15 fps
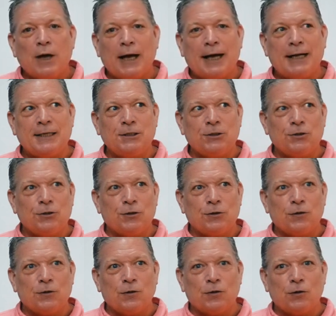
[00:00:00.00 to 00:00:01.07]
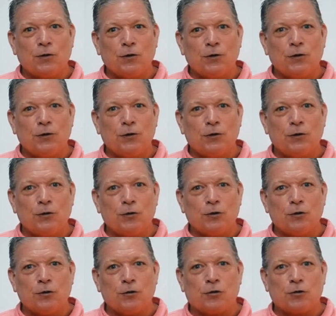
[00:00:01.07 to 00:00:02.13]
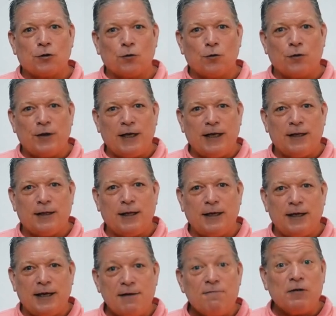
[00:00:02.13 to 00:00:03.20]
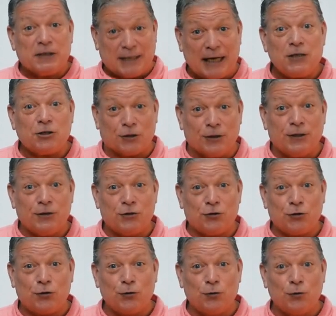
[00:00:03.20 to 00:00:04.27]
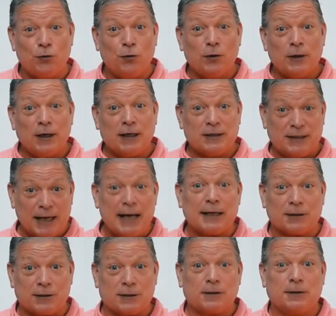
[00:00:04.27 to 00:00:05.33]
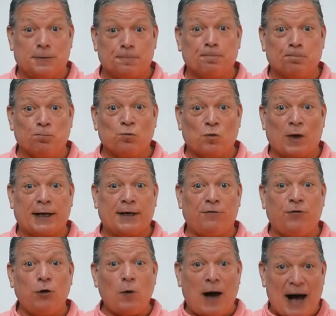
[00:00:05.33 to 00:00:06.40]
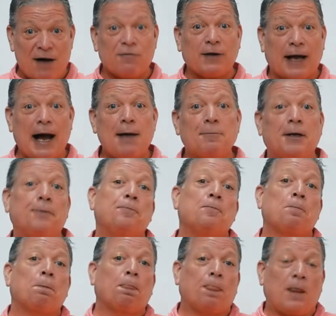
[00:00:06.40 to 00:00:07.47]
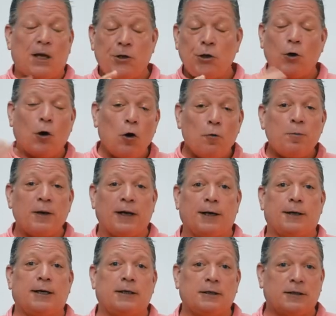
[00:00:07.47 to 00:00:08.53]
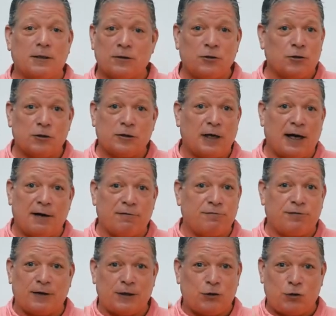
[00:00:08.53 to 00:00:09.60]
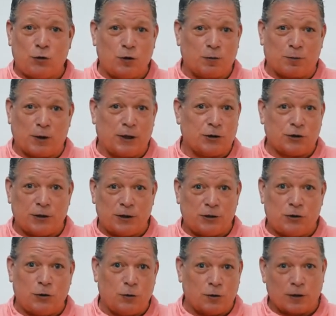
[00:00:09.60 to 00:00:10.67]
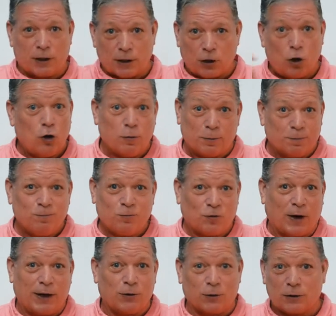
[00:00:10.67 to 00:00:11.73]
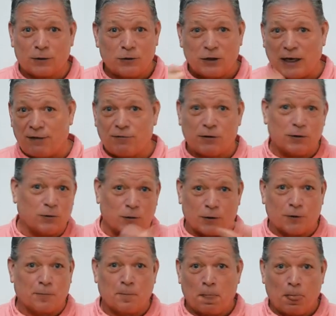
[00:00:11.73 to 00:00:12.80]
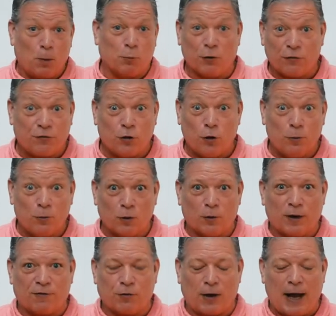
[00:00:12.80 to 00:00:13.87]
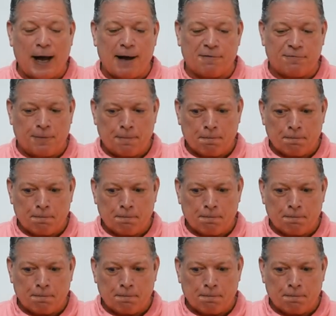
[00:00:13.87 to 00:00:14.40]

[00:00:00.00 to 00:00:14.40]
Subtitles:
And so the invitation is to assess. Like, if you have a cabinet and you open it and it doesn't just have a toothbrush and a tooth and a comb, right? Or shaver or perfume or whatever you have.